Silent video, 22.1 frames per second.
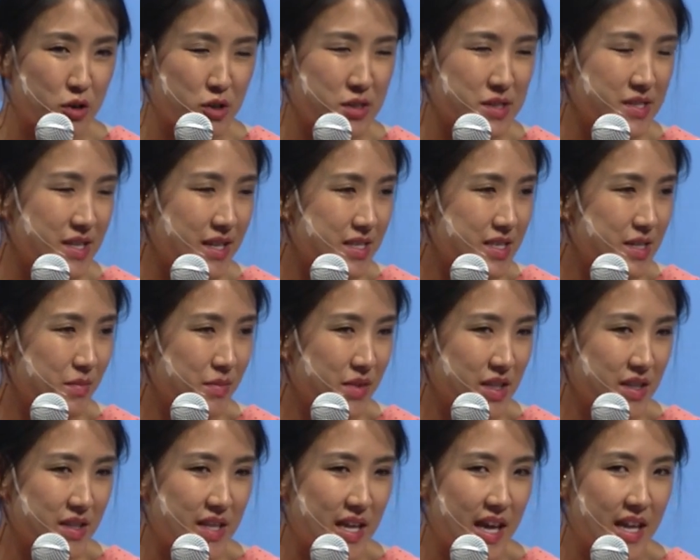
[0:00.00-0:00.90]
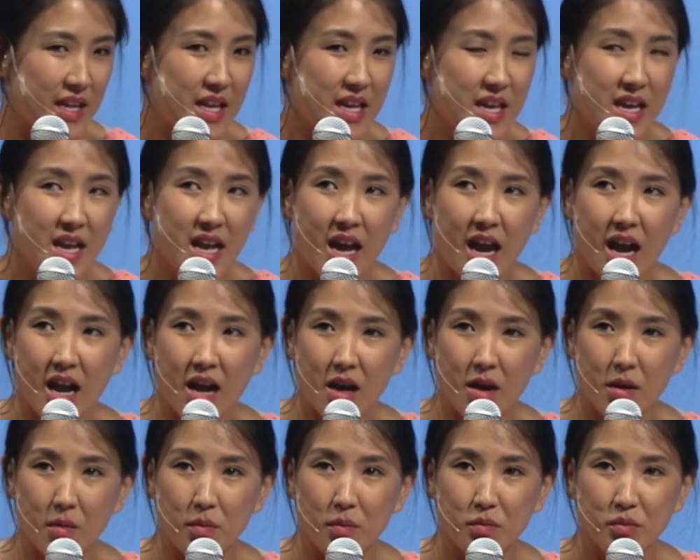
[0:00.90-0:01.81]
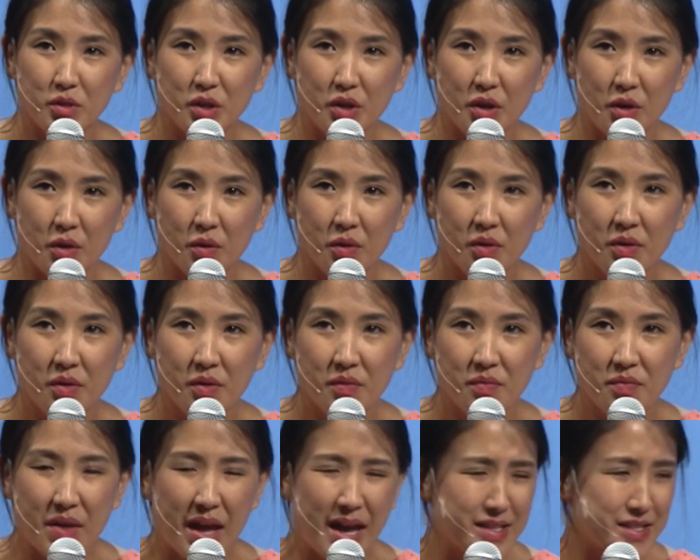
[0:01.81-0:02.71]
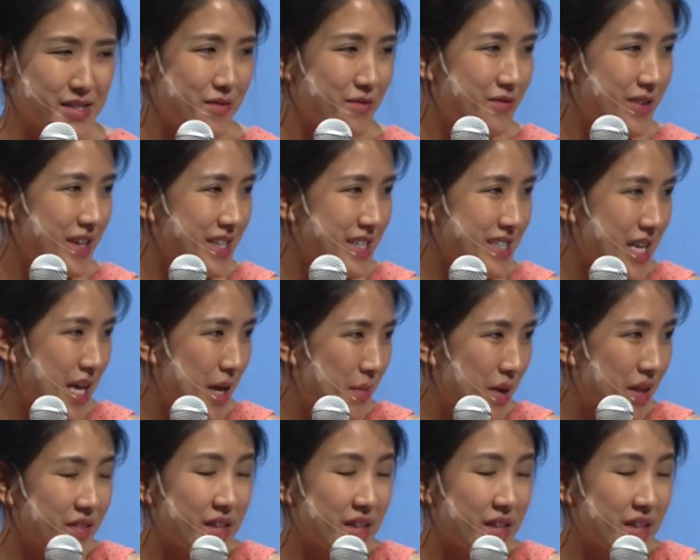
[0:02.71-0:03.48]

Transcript: It's not something that has a fake name.